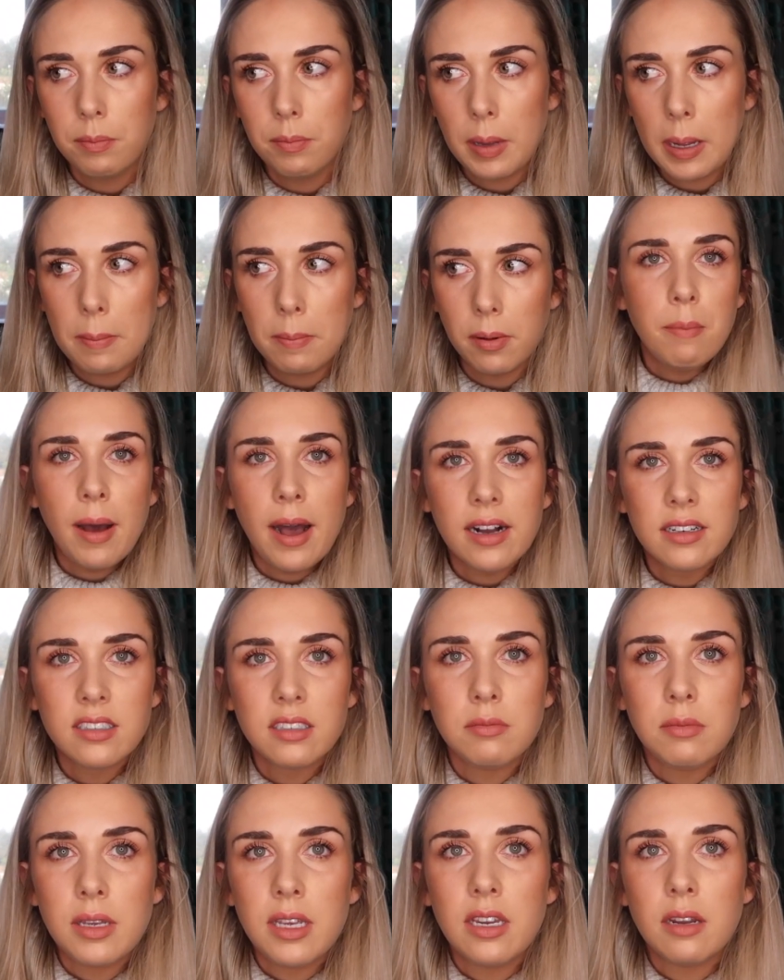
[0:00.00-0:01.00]
people
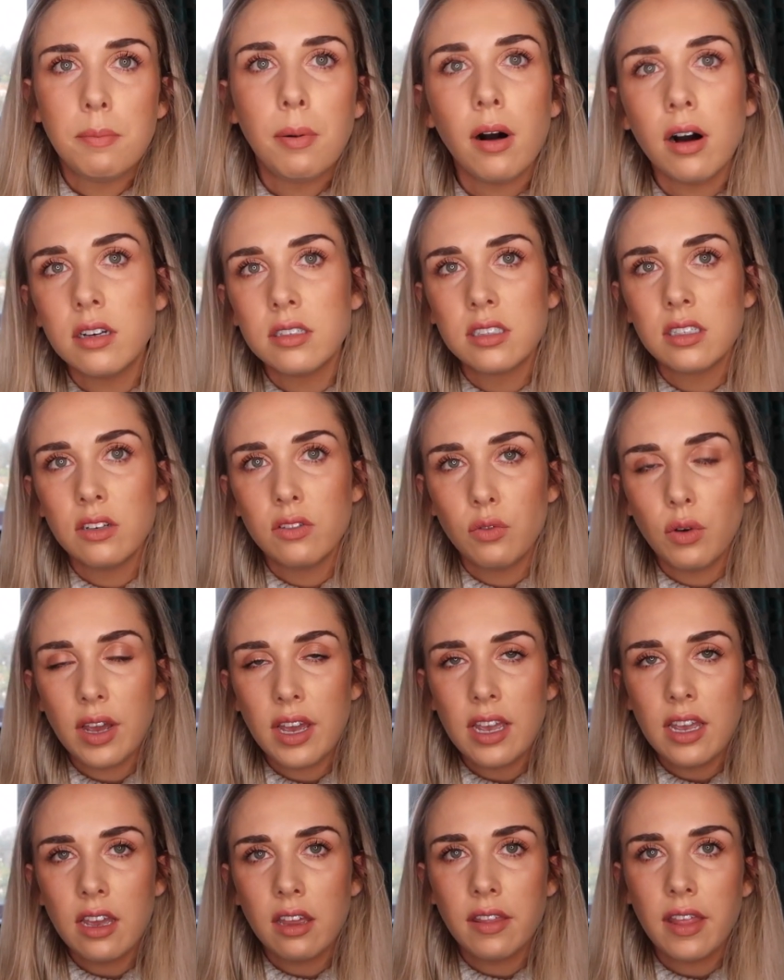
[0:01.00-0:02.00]
impacting me in a positive
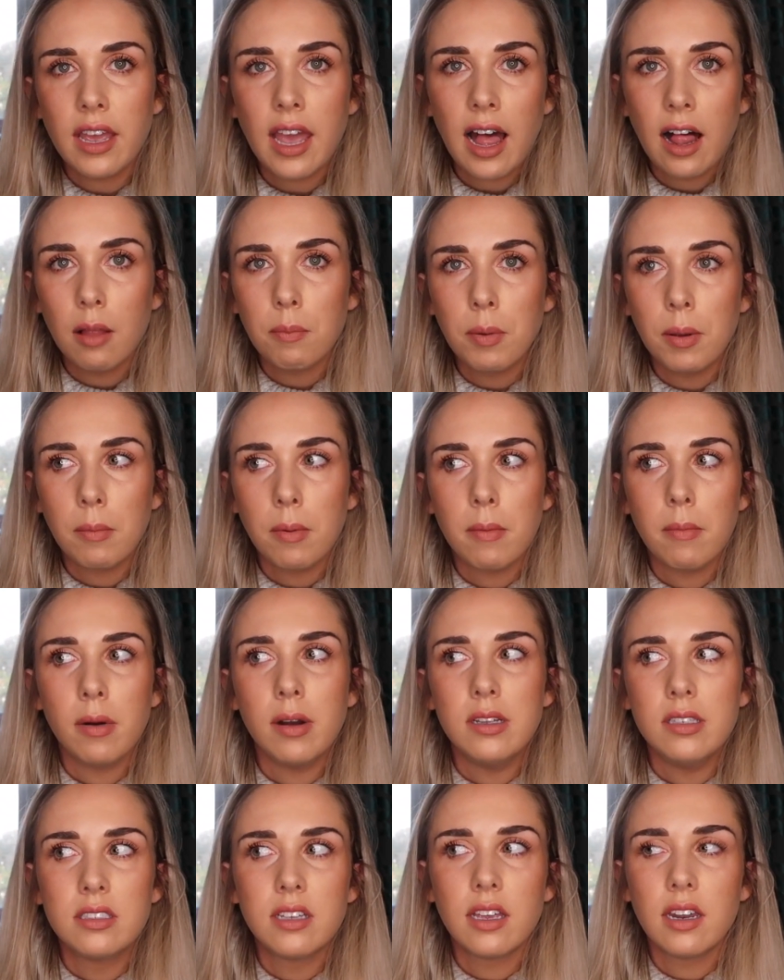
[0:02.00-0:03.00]
way? Are they helping my
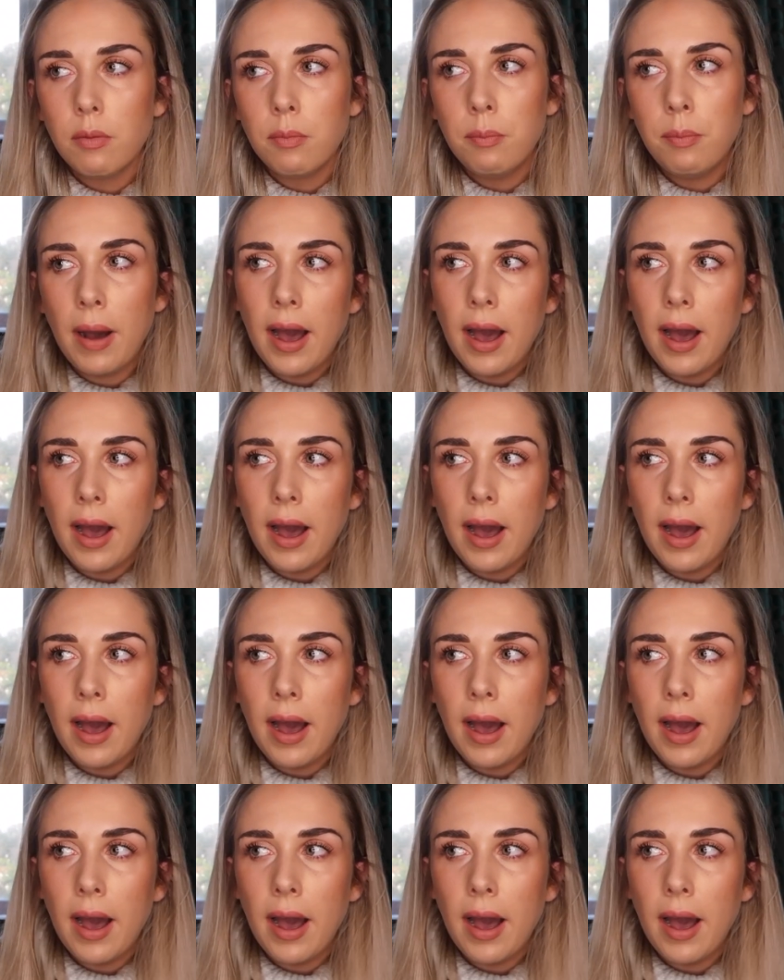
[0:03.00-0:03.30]
mindset?